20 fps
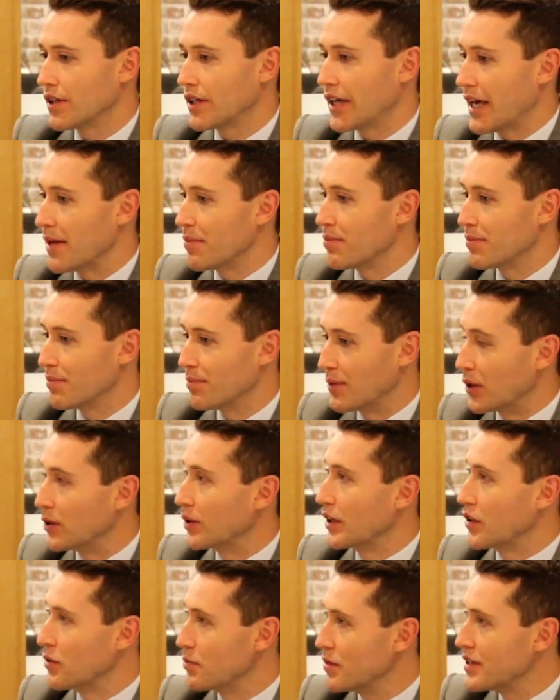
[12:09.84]
keep
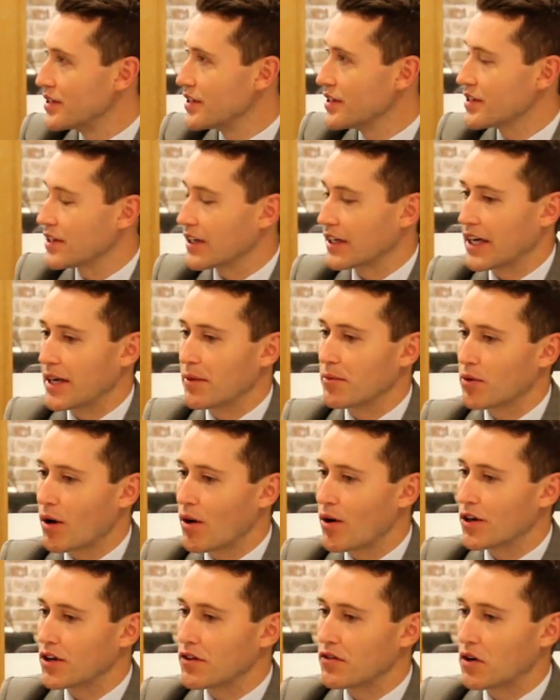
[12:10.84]
building your business and keep
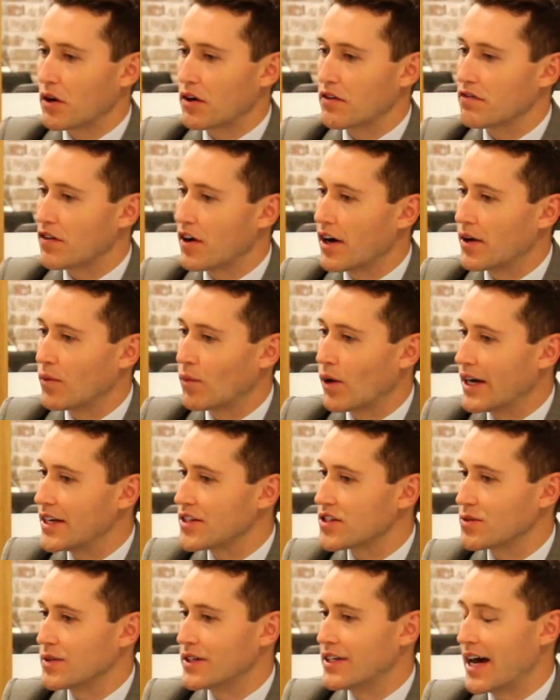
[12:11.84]
growing, you've got to find
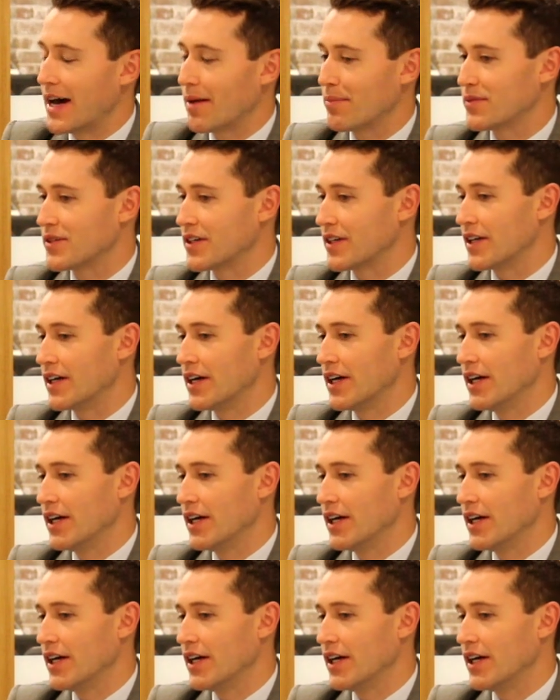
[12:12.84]
ways to adapt.